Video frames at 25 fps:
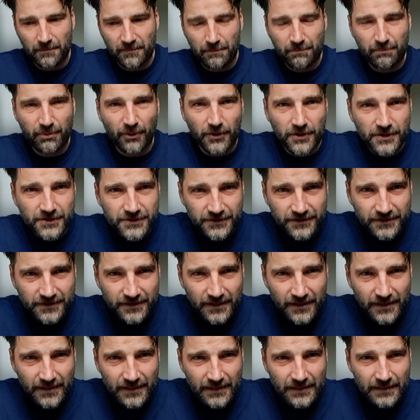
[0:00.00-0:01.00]
poison.
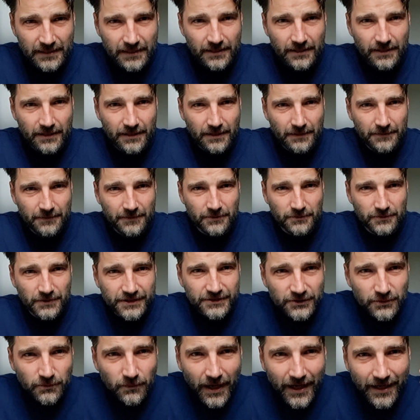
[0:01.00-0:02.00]
The
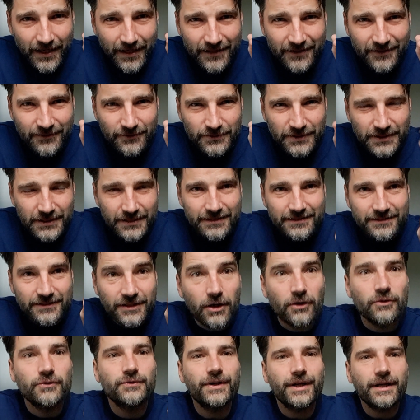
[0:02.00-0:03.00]
reason why I really
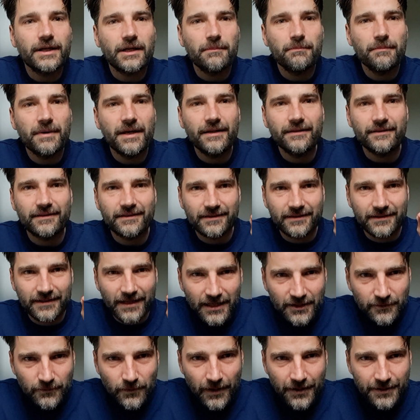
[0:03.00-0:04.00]
don't recommend
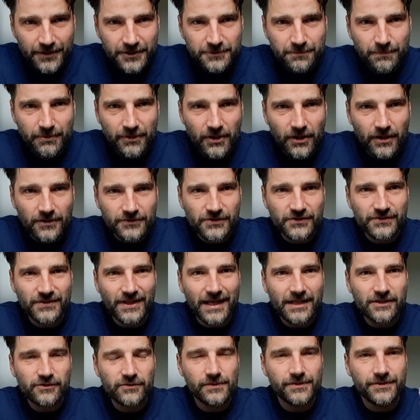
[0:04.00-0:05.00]
that one is because it's
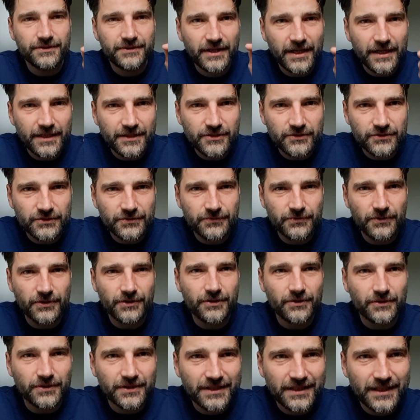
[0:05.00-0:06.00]
actually dangerous for
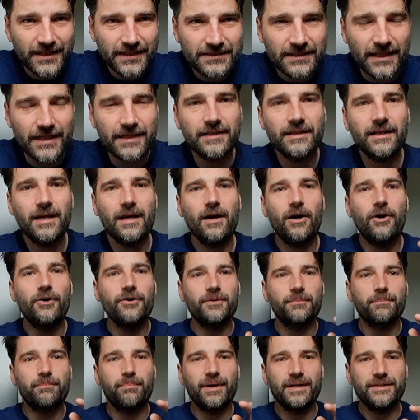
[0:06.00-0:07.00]
your kid and
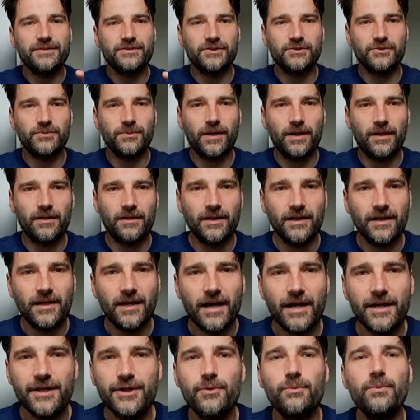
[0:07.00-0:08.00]
other pets as well,
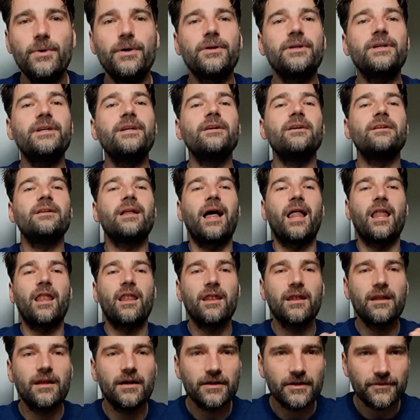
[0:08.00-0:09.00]
and you will kill a
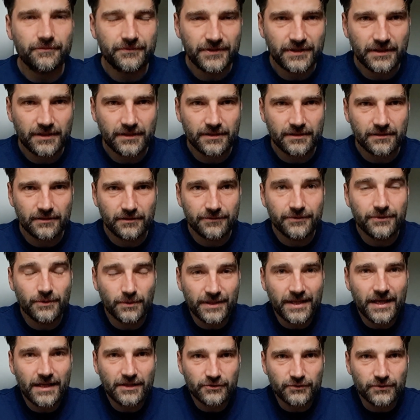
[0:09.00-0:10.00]
lot of the
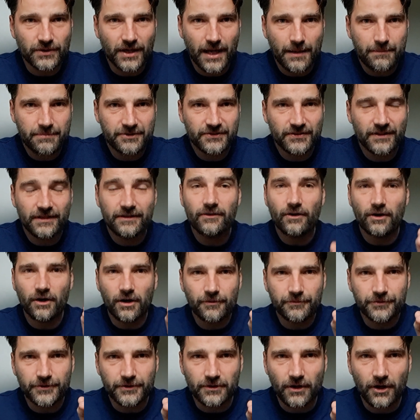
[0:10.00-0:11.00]
natural habitat
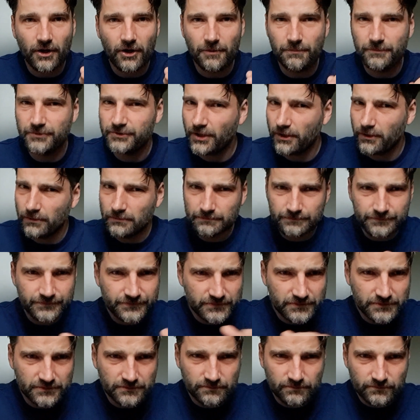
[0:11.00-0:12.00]
of your home. So
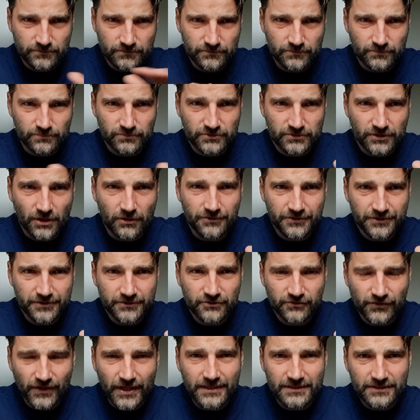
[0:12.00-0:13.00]
don't
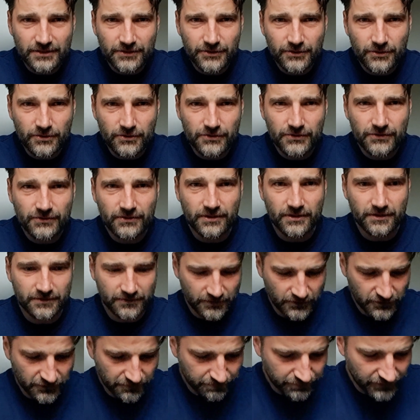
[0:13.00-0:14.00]
try to use
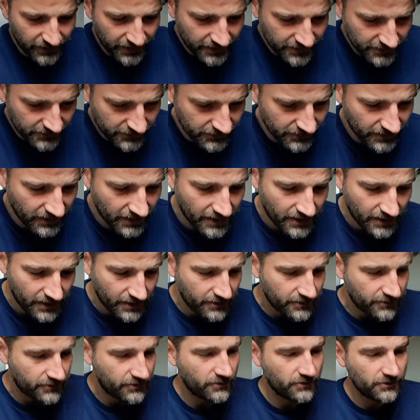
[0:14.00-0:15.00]
the sprays,
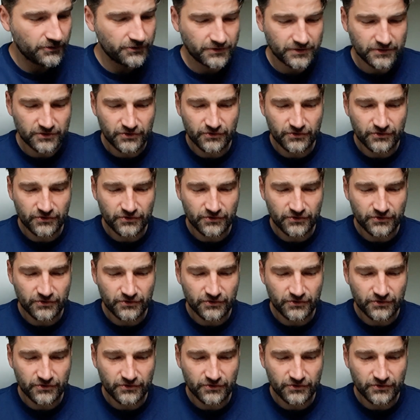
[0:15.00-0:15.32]
use the